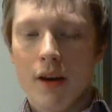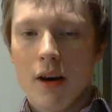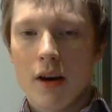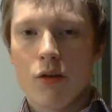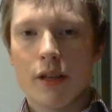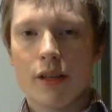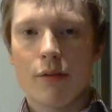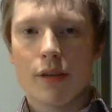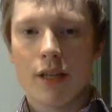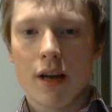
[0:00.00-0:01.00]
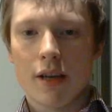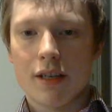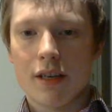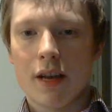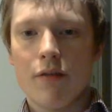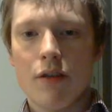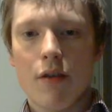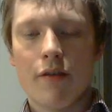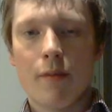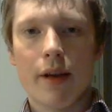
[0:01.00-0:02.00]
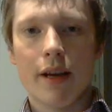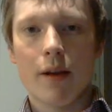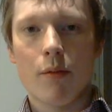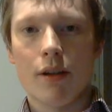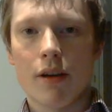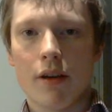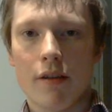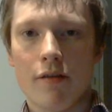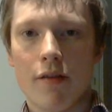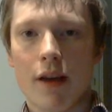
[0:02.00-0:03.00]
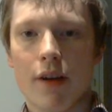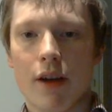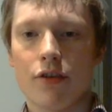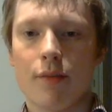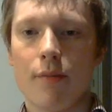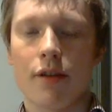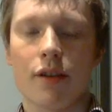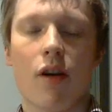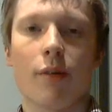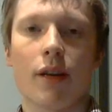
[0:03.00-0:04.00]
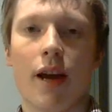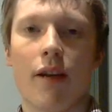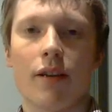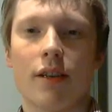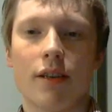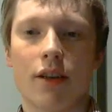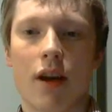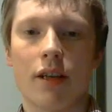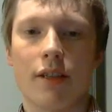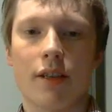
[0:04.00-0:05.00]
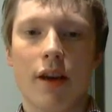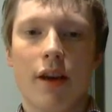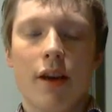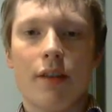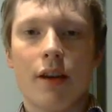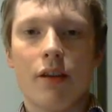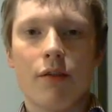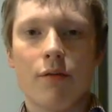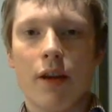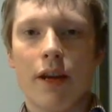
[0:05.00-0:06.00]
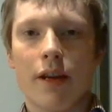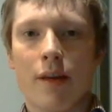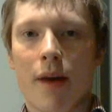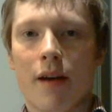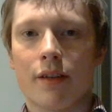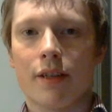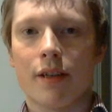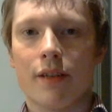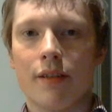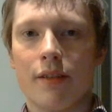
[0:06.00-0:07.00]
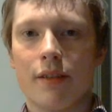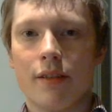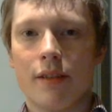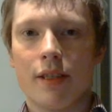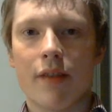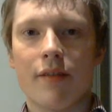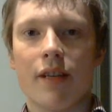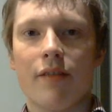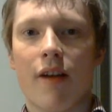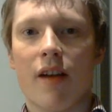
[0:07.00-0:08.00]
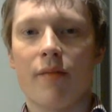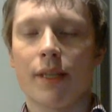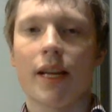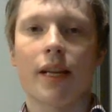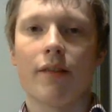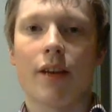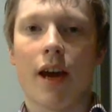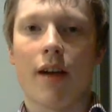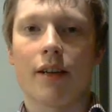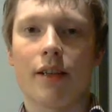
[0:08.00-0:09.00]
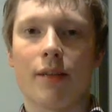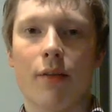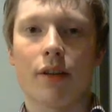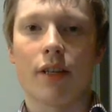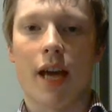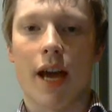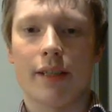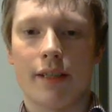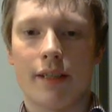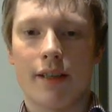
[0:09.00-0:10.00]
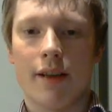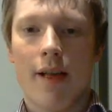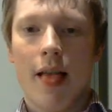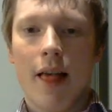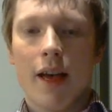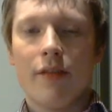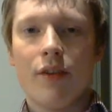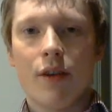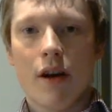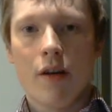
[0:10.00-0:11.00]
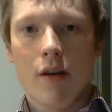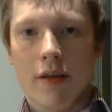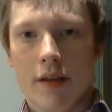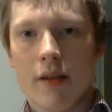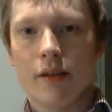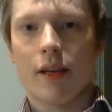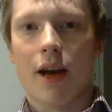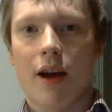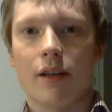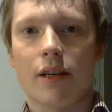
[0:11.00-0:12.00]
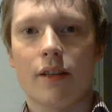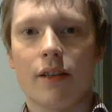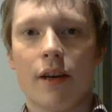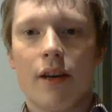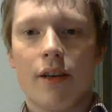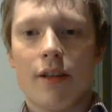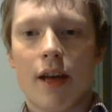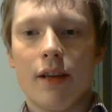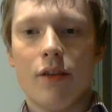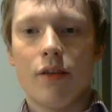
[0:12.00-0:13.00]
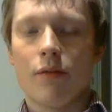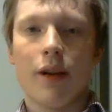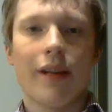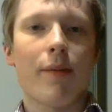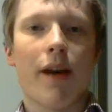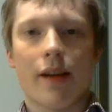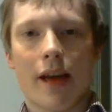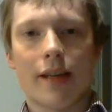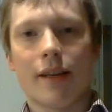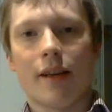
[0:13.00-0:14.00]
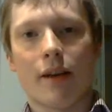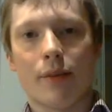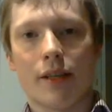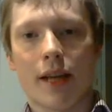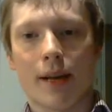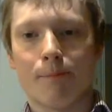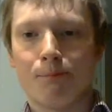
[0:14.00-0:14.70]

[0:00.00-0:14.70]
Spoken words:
According to research, if you are familiar with the 500 most common characters in Chinese, then you can read about 75% of the characters in modern texts. If you know 1,000 characters, then you can read about 89%.